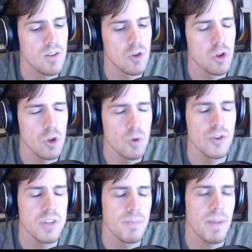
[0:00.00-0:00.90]

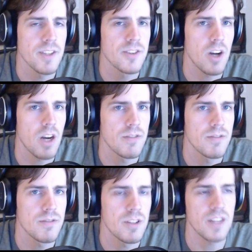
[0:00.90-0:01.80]
loosely based off
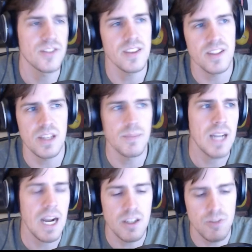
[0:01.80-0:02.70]
of, like, set in the same
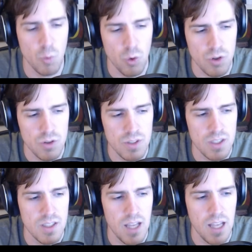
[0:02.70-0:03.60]
kind of world
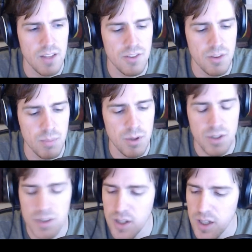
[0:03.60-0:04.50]
as the
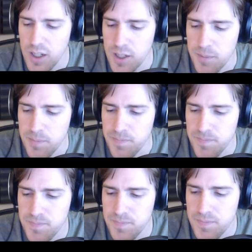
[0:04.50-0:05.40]
book, was
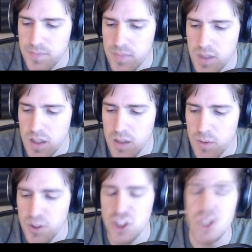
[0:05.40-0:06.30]

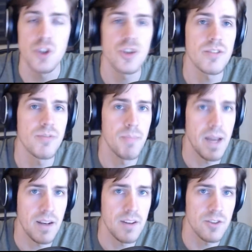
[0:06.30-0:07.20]
it Children of
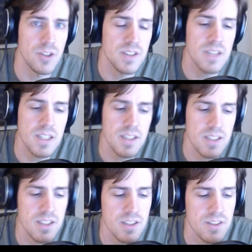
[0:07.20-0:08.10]
Men? So the setting
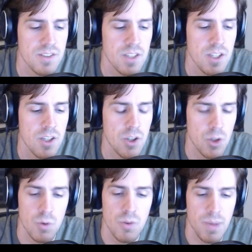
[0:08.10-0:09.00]
is
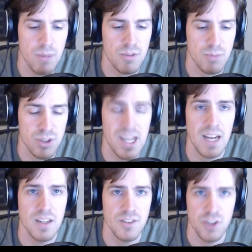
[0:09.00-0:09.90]
you, the main protagonist,